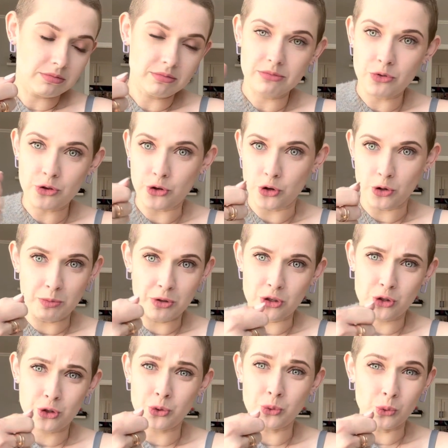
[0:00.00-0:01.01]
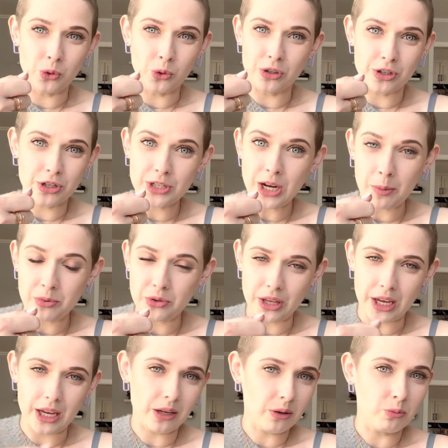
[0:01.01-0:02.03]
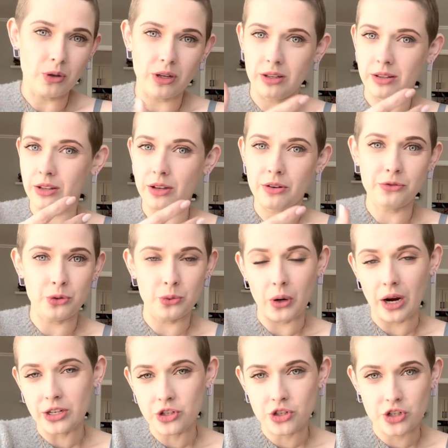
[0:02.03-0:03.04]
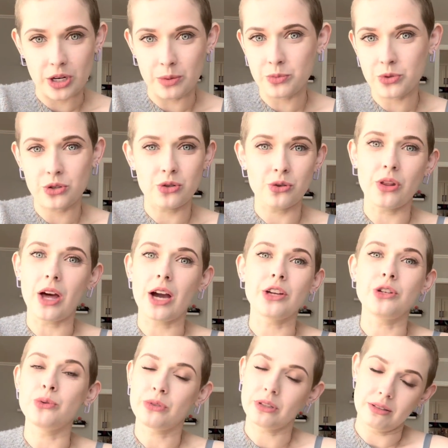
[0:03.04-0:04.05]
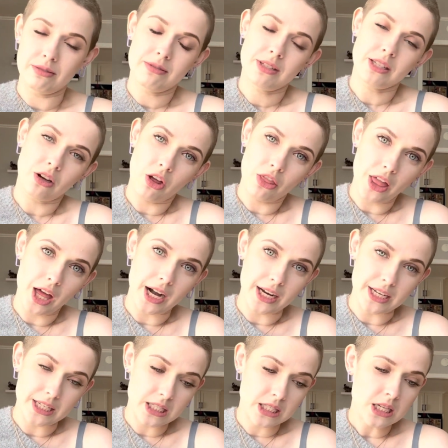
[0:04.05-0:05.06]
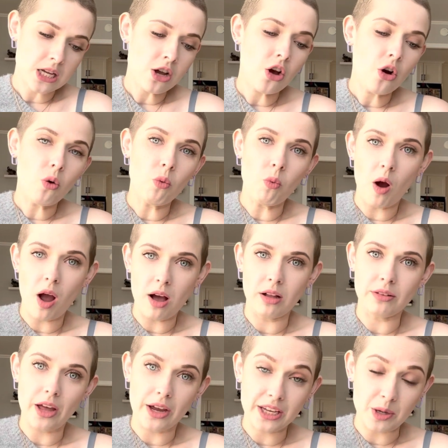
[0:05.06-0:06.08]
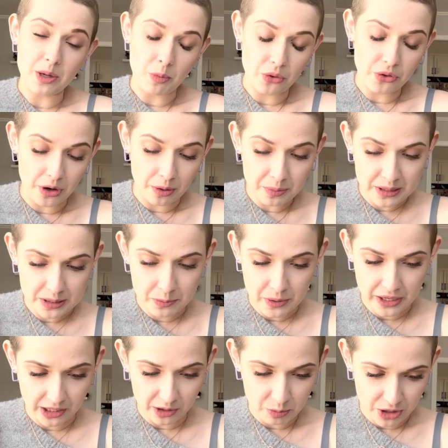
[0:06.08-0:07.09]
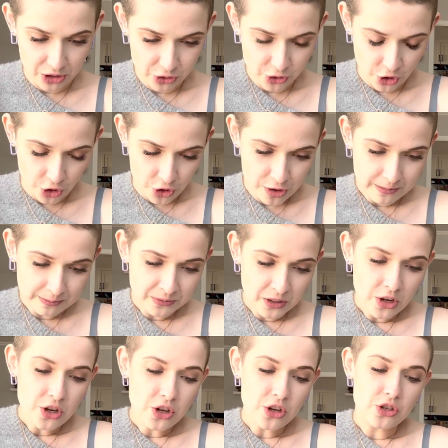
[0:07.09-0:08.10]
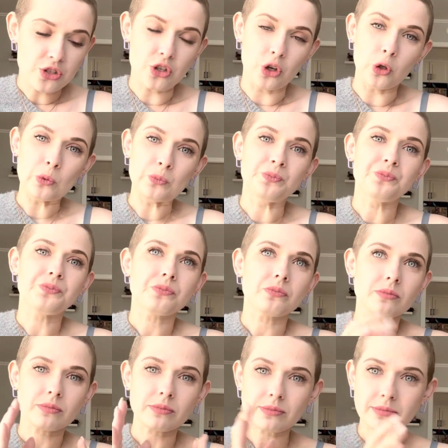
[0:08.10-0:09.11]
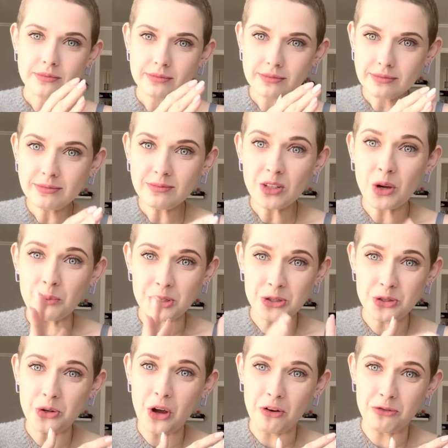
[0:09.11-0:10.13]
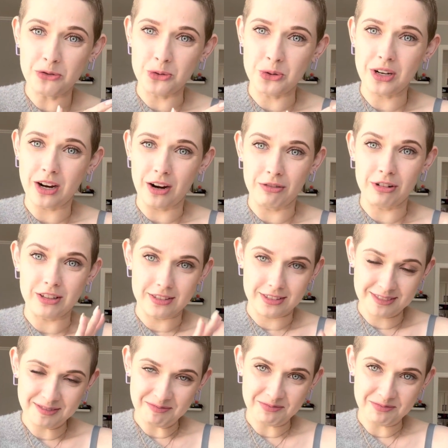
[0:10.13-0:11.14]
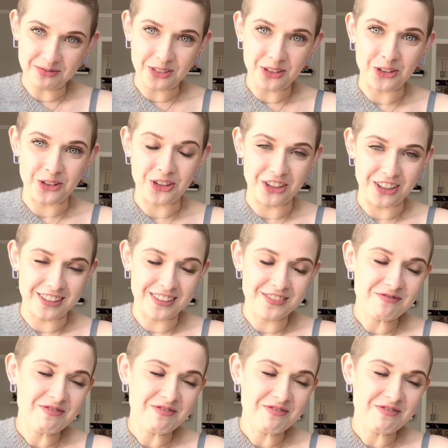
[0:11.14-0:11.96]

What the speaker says: thermos cooler type thing with a few ice chips so that you can suck on that ice while that chemotherapy is being administered. So once you have food covered, you're good.